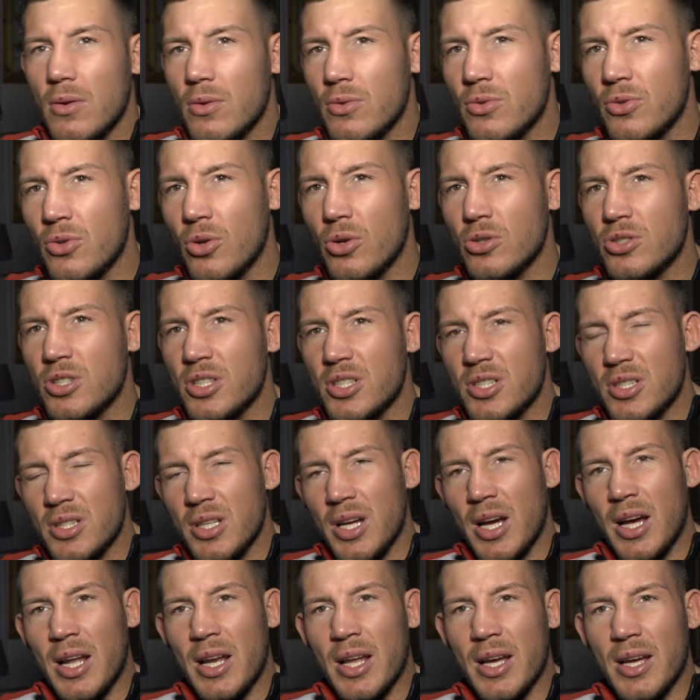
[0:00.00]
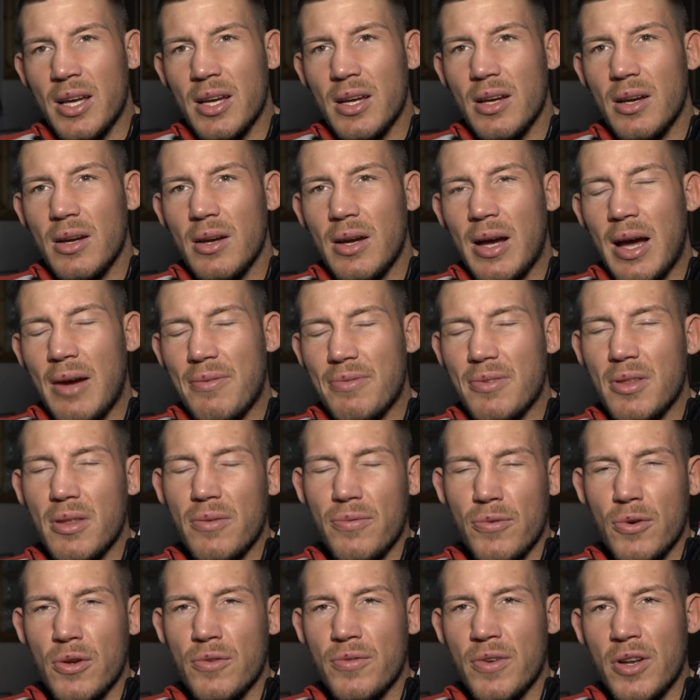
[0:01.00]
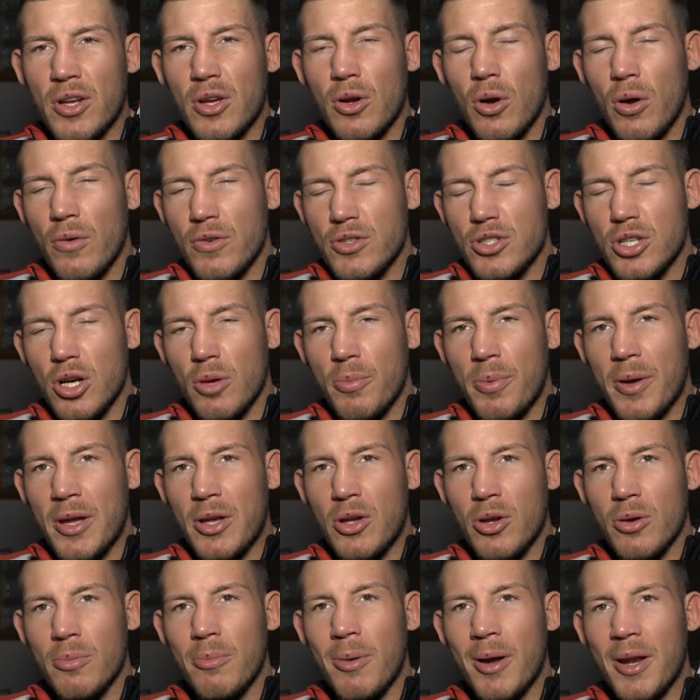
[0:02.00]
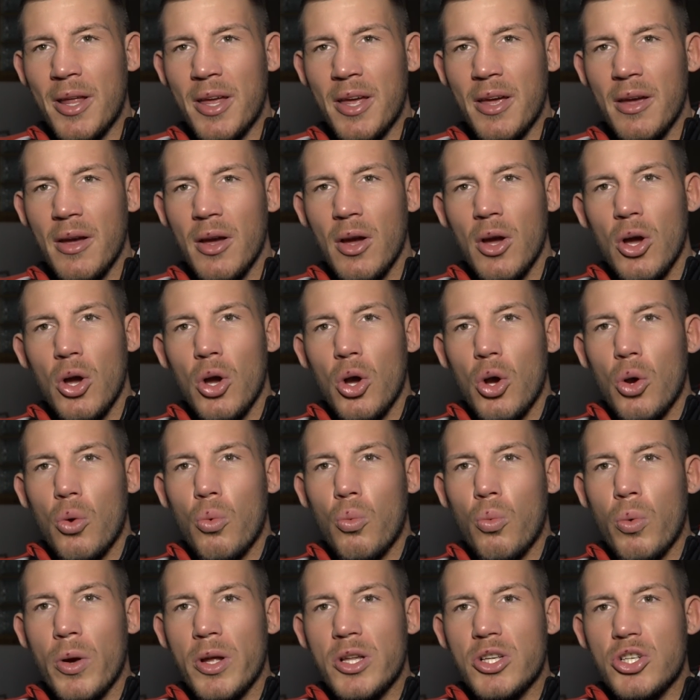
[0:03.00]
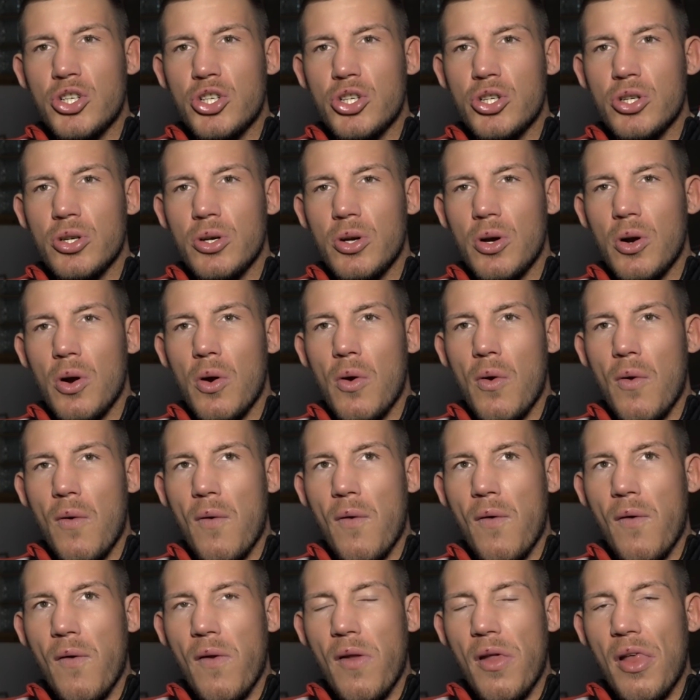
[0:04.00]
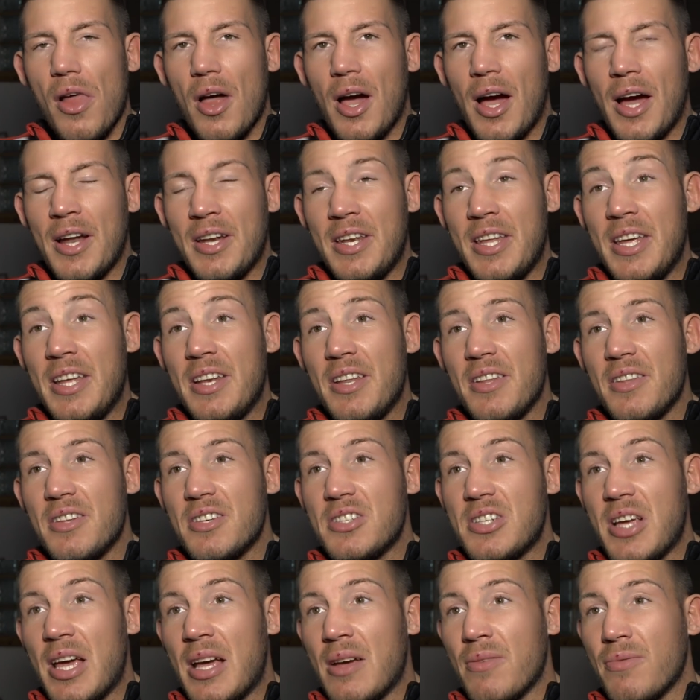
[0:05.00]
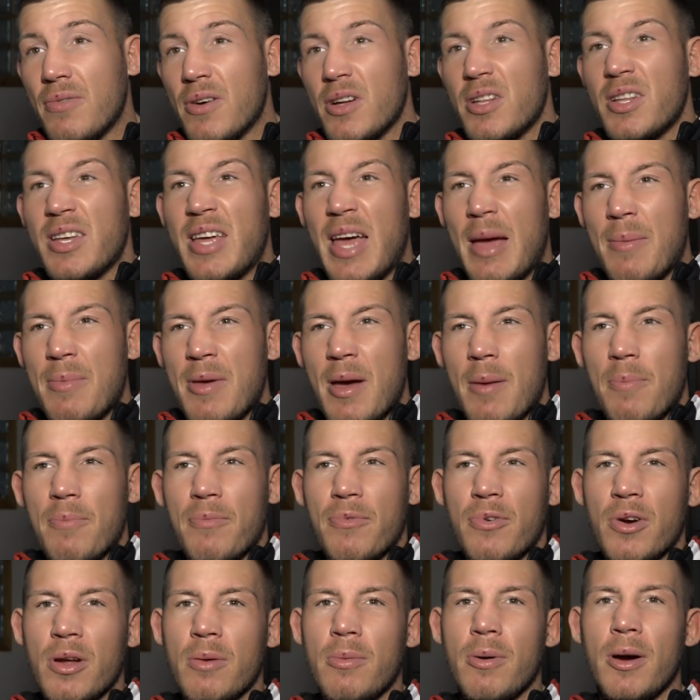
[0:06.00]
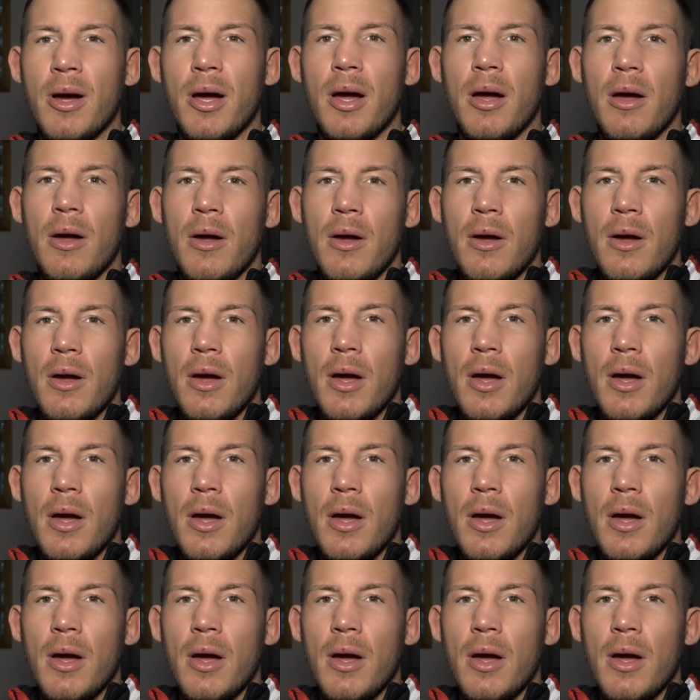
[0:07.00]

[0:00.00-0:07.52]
Not just that, after the first fight, I obviously got paid good money, which I needed the second fight to get me up for it, but